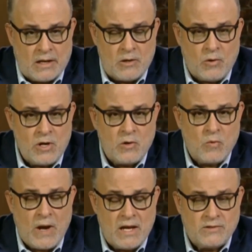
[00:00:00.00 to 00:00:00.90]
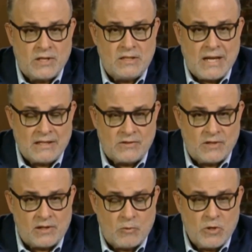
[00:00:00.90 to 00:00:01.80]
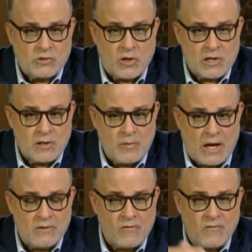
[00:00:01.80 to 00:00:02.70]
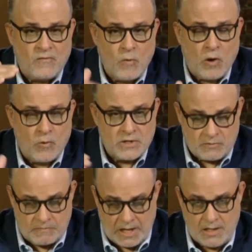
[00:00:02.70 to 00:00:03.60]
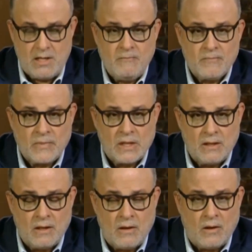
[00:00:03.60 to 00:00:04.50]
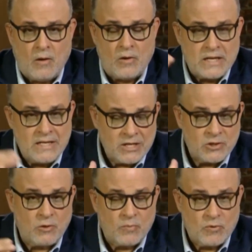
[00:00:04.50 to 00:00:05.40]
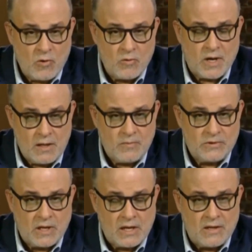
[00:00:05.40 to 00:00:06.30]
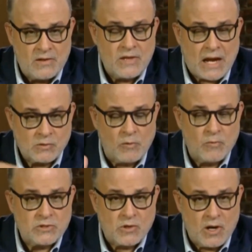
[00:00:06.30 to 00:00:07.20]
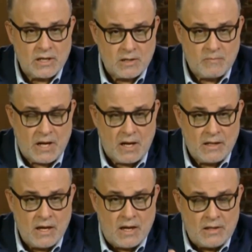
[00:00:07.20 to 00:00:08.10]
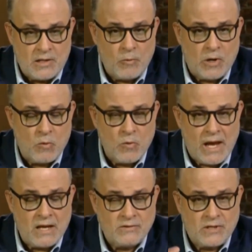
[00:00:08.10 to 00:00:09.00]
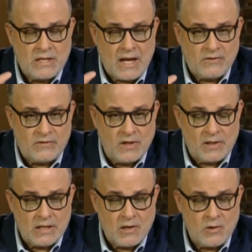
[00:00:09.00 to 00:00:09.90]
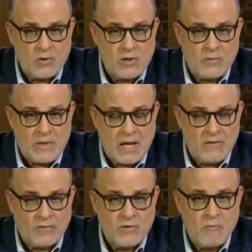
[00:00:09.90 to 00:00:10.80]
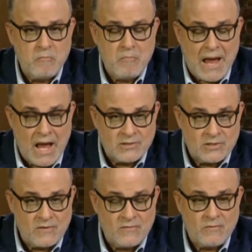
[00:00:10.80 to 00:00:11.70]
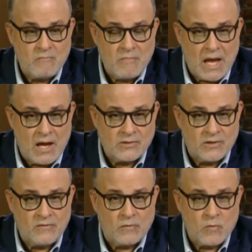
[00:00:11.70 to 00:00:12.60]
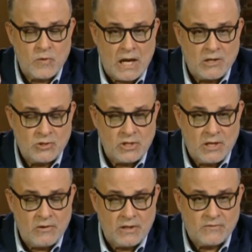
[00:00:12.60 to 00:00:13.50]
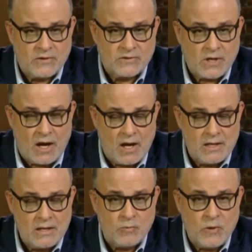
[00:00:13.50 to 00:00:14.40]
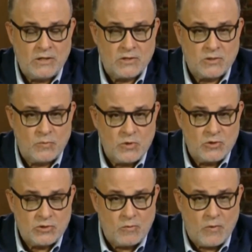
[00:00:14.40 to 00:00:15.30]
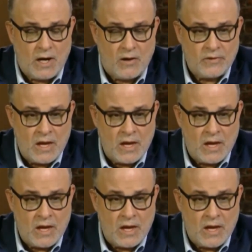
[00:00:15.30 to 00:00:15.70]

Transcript: In order to raise the debt ceiling, we're talking about forward spending on additional programs. That's what we're talking about. They want to raise the debt ceiling in order to pay for their massive, massive re-engineering of society, redistribution of wealth,